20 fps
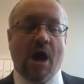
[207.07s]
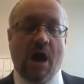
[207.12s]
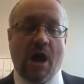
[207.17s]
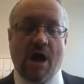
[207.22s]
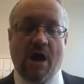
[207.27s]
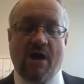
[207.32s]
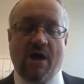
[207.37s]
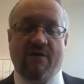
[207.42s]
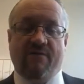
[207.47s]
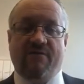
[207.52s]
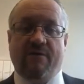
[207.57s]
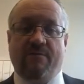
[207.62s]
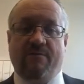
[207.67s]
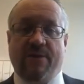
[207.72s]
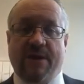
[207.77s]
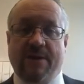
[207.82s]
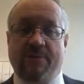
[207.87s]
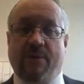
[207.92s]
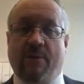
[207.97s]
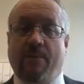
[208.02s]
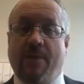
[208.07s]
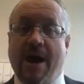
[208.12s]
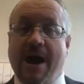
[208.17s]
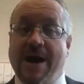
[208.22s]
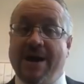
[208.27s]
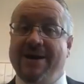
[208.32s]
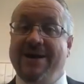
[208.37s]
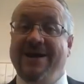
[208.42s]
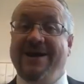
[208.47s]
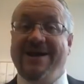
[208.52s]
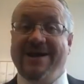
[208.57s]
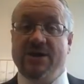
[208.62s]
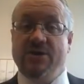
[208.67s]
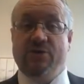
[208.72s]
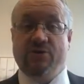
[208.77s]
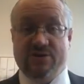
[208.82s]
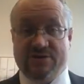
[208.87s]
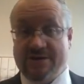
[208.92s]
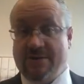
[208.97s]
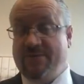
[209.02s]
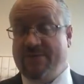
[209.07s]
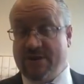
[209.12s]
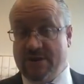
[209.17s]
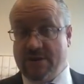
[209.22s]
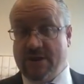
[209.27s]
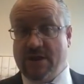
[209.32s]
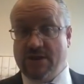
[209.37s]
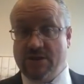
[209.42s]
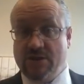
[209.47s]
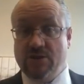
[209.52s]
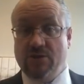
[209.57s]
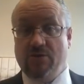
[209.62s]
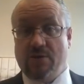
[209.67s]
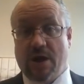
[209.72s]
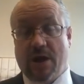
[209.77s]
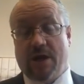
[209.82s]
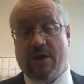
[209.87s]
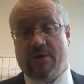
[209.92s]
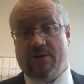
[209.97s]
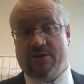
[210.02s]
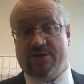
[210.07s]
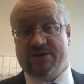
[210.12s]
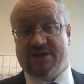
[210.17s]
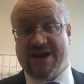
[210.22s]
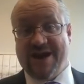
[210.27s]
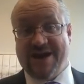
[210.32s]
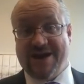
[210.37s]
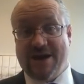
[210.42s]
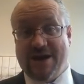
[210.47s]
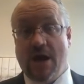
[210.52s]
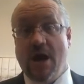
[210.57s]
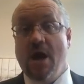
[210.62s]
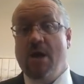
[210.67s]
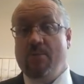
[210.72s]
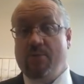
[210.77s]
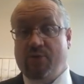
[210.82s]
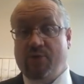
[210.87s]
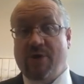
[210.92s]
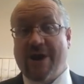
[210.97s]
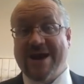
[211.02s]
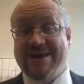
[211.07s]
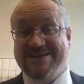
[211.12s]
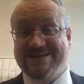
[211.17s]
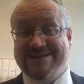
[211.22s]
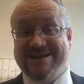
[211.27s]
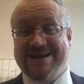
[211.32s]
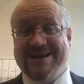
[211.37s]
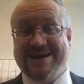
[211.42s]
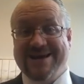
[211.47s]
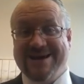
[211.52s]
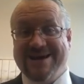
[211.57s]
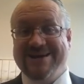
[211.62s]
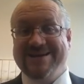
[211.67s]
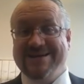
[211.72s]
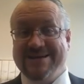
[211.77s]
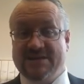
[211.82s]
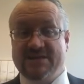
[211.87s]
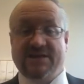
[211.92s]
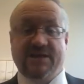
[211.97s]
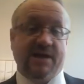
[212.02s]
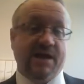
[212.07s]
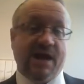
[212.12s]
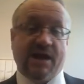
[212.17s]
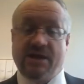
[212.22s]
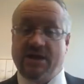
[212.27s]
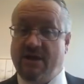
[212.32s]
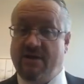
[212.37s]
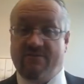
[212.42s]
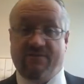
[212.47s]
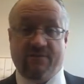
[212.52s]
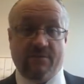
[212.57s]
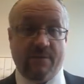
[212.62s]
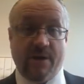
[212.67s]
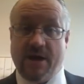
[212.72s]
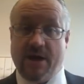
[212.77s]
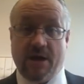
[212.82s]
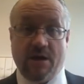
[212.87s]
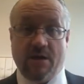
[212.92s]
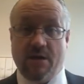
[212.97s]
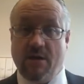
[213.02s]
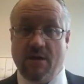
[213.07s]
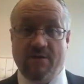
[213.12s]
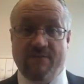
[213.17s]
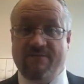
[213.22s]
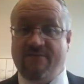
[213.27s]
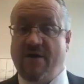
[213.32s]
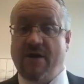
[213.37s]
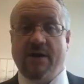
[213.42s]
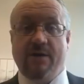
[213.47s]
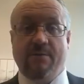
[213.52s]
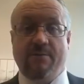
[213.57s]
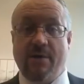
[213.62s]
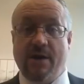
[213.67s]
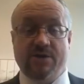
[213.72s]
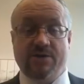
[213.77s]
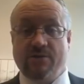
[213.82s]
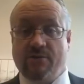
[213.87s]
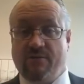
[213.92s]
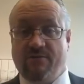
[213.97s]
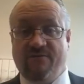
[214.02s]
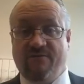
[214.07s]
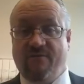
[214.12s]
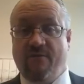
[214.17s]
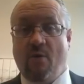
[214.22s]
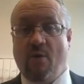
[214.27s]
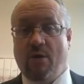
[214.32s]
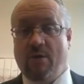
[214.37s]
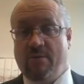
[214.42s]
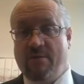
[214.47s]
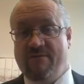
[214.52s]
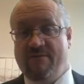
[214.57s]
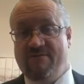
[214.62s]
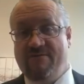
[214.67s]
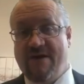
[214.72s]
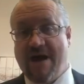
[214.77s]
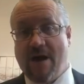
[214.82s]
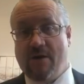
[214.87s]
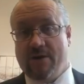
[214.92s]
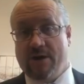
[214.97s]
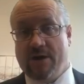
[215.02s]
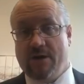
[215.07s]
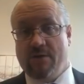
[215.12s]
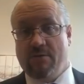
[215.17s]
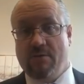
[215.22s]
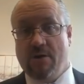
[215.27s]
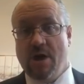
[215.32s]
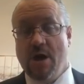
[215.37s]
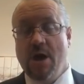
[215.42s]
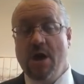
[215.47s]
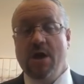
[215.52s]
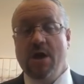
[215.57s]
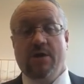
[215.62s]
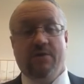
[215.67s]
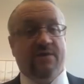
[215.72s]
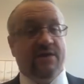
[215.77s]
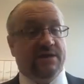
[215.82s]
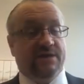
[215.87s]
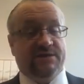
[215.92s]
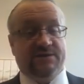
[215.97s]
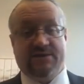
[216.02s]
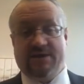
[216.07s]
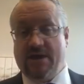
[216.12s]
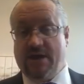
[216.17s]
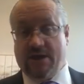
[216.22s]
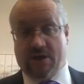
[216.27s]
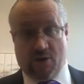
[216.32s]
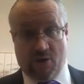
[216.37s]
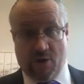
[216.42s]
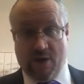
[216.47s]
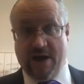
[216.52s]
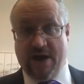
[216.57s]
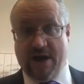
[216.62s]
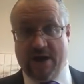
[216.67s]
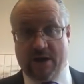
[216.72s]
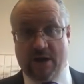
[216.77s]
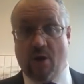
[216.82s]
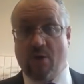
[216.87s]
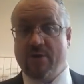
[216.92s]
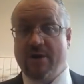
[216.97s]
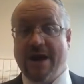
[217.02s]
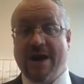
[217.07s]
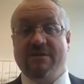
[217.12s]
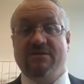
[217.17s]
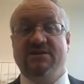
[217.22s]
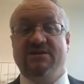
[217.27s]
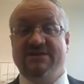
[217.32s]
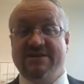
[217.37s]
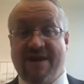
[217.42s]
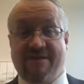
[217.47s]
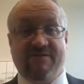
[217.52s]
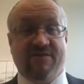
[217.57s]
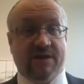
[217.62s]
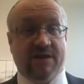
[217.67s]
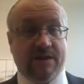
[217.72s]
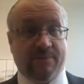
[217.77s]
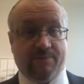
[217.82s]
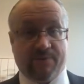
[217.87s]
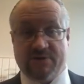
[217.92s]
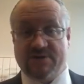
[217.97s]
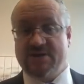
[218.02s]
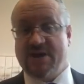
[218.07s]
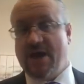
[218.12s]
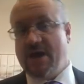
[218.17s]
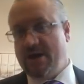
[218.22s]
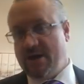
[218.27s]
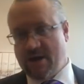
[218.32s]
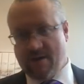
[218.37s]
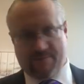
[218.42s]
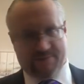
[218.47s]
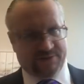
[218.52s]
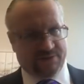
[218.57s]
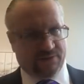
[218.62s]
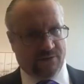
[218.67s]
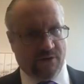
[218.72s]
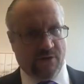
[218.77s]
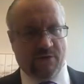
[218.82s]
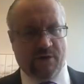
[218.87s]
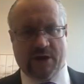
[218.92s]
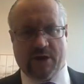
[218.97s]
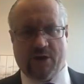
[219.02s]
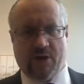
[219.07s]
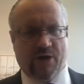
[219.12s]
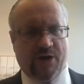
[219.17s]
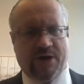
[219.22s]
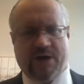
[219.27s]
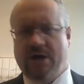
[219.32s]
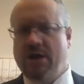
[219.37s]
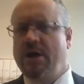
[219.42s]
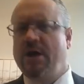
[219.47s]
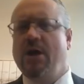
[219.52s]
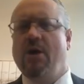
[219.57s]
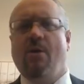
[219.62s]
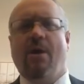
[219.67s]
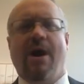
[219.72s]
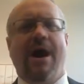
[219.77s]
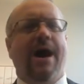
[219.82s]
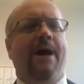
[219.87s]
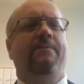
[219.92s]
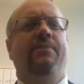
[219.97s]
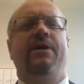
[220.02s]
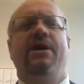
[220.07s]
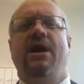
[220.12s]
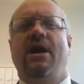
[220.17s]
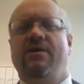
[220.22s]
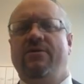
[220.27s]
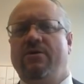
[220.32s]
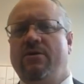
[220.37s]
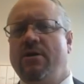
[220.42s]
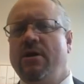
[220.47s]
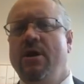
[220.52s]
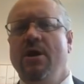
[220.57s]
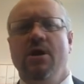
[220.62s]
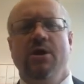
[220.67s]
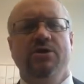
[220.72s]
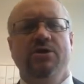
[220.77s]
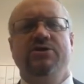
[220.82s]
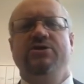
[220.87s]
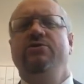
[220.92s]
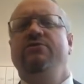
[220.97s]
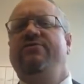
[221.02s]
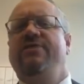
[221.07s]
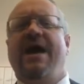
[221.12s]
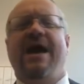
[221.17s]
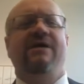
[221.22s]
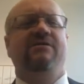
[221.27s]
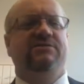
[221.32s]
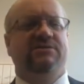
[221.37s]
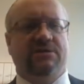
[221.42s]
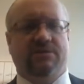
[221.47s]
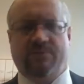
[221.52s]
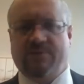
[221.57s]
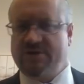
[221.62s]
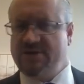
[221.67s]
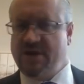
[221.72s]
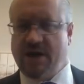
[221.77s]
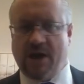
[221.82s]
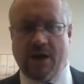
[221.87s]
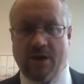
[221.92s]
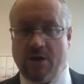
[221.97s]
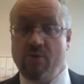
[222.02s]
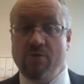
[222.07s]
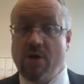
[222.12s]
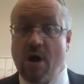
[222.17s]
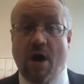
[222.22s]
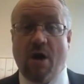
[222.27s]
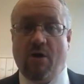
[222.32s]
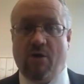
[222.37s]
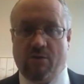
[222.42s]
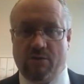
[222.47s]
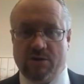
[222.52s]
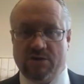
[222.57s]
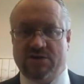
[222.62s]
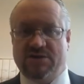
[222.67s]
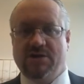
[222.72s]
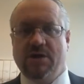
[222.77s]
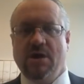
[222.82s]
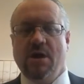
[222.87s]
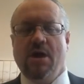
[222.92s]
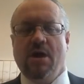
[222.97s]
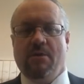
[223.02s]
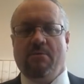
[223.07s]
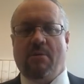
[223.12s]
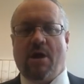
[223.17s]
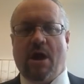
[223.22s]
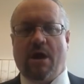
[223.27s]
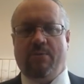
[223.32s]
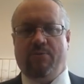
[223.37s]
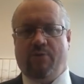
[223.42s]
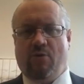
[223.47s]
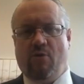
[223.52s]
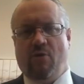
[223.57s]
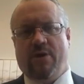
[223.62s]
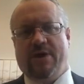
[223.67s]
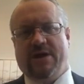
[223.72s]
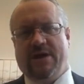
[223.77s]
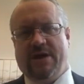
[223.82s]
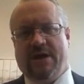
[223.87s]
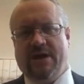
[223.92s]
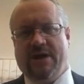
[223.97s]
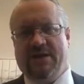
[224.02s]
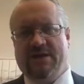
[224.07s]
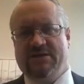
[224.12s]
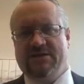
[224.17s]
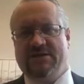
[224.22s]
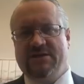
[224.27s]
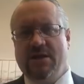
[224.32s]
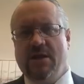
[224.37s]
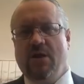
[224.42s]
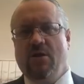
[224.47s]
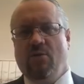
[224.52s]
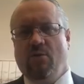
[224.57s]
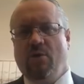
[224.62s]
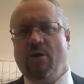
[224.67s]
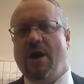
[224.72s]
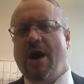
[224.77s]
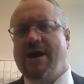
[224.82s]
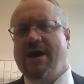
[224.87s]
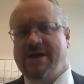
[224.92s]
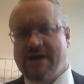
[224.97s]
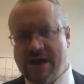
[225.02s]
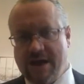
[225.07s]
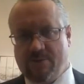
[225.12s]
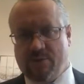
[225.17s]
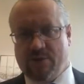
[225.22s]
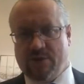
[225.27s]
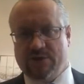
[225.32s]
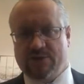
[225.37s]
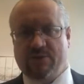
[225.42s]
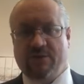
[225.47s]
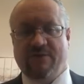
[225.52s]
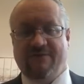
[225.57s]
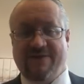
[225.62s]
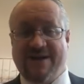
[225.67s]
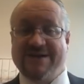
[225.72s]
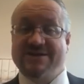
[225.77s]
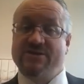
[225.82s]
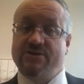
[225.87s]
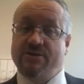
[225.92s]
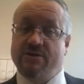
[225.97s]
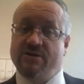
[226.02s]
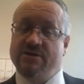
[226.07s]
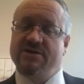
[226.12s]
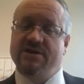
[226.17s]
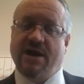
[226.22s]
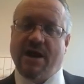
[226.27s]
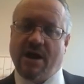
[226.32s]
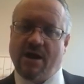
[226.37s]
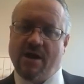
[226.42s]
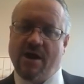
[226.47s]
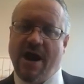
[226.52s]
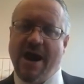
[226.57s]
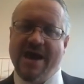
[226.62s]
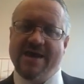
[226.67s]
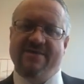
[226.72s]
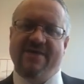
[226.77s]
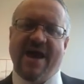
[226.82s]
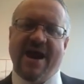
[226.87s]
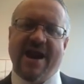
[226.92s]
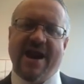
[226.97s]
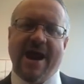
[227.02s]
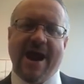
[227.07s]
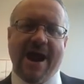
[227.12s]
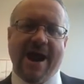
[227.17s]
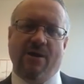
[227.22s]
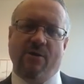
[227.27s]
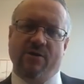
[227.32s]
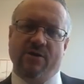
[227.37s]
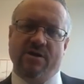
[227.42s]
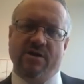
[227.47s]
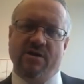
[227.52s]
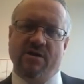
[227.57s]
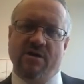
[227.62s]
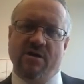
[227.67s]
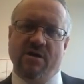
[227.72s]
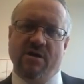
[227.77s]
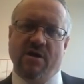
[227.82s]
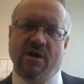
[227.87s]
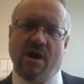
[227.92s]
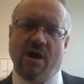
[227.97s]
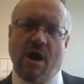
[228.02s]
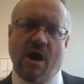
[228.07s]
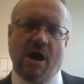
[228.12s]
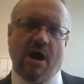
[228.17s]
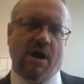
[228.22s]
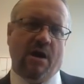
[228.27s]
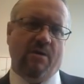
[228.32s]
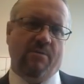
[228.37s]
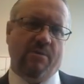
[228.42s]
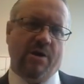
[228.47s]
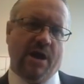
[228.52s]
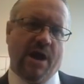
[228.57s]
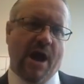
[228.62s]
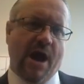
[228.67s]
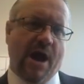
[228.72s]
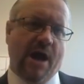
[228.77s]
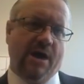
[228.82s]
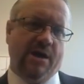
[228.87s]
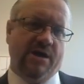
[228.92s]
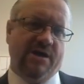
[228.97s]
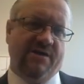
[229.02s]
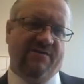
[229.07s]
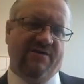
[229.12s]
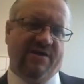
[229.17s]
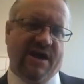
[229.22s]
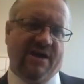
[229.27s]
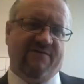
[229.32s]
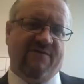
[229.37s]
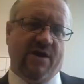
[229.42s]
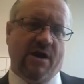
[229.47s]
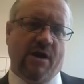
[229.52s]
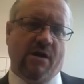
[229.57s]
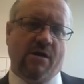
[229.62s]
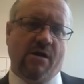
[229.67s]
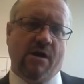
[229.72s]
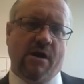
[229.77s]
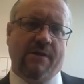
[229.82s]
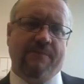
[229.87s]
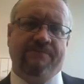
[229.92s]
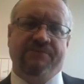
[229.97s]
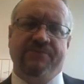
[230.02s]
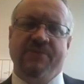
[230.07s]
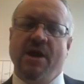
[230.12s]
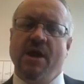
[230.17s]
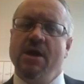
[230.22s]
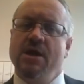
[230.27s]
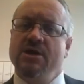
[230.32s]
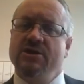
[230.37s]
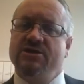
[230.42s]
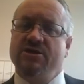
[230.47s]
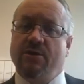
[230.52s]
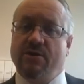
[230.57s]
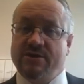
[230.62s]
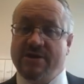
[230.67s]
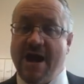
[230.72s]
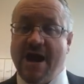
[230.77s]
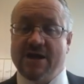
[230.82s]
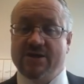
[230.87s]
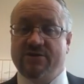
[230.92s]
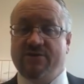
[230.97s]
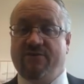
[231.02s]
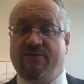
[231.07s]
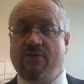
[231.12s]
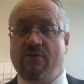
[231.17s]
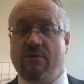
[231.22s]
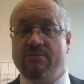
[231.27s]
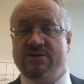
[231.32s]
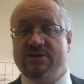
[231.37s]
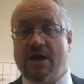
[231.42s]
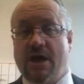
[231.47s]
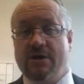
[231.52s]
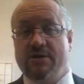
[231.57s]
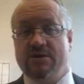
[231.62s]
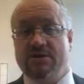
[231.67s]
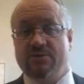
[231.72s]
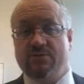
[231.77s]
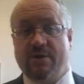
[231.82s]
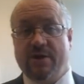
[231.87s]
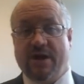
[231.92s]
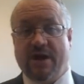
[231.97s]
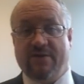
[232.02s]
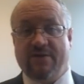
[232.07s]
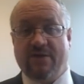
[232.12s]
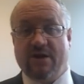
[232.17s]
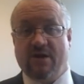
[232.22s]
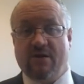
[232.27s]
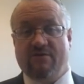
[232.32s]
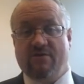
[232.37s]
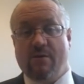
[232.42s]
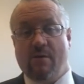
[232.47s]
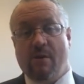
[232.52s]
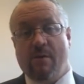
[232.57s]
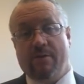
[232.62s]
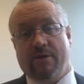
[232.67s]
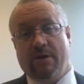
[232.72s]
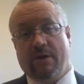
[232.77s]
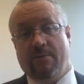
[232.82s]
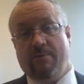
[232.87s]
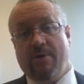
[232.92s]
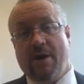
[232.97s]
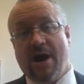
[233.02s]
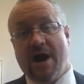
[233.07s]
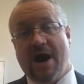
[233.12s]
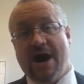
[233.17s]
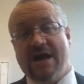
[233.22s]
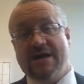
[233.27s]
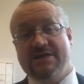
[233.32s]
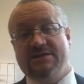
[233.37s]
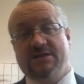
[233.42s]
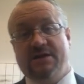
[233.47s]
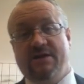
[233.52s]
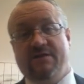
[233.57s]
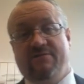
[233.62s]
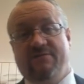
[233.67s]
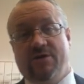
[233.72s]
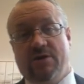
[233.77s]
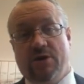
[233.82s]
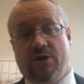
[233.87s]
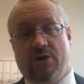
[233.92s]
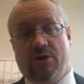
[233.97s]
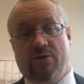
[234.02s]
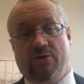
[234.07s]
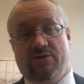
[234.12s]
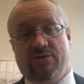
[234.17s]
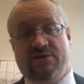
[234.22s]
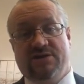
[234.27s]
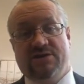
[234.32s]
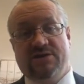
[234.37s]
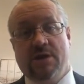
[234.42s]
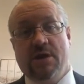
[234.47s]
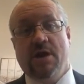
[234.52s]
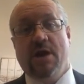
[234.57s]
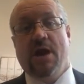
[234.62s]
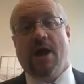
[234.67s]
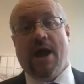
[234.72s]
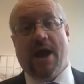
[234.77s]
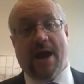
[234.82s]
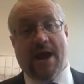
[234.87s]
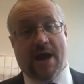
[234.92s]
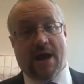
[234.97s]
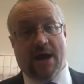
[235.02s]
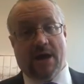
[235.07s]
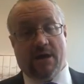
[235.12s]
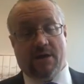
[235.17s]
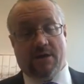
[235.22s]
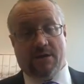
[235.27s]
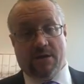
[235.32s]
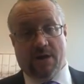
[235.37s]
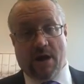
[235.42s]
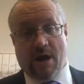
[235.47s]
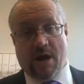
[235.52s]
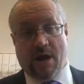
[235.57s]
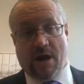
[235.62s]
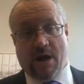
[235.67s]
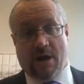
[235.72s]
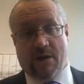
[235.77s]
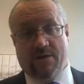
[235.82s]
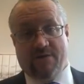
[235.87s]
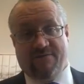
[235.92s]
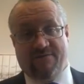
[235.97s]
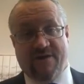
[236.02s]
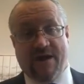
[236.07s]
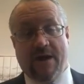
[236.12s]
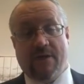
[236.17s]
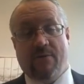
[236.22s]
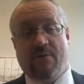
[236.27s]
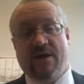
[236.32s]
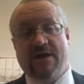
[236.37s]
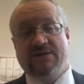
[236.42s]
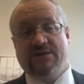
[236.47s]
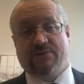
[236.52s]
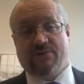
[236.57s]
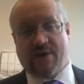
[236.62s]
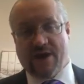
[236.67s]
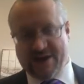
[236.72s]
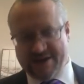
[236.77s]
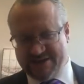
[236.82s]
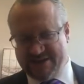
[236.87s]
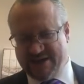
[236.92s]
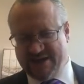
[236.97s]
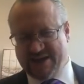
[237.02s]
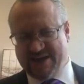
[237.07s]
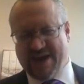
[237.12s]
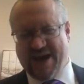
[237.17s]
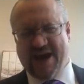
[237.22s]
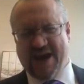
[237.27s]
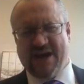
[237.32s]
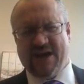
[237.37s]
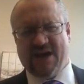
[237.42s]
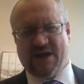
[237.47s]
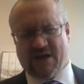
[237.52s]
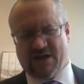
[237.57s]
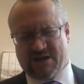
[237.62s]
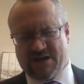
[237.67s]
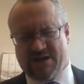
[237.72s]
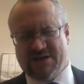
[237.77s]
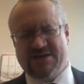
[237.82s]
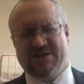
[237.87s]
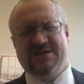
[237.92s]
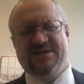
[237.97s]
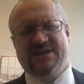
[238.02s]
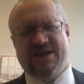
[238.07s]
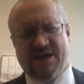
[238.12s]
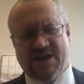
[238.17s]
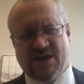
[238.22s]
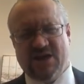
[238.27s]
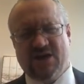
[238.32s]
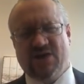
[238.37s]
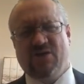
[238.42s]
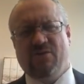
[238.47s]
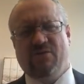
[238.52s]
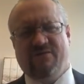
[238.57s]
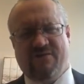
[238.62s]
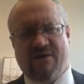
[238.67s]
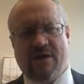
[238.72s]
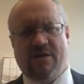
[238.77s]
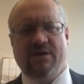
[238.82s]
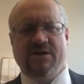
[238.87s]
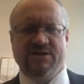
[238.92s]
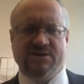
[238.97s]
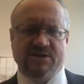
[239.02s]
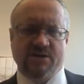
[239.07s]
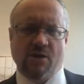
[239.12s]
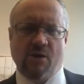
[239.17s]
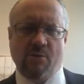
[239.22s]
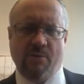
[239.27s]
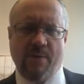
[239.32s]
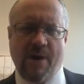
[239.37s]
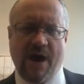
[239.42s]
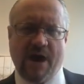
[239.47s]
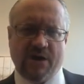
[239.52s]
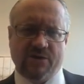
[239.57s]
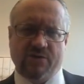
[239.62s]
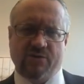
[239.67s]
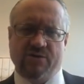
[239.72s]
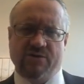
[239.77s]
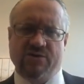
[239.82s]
of people piling into something they do not understand, pricing getting disconnected from any fundamental form of value. This, it could it go down seventy percent? Absolutely it could. Could it go up another two thousand percent? Who knows? My point is we're not gamblers, we're investors, and I lay that out um, at dividend cafe dot com. So tax reform side this week, I think overwhelmingly positive news, and uh, the Fed raising rates indicating a continued very slow path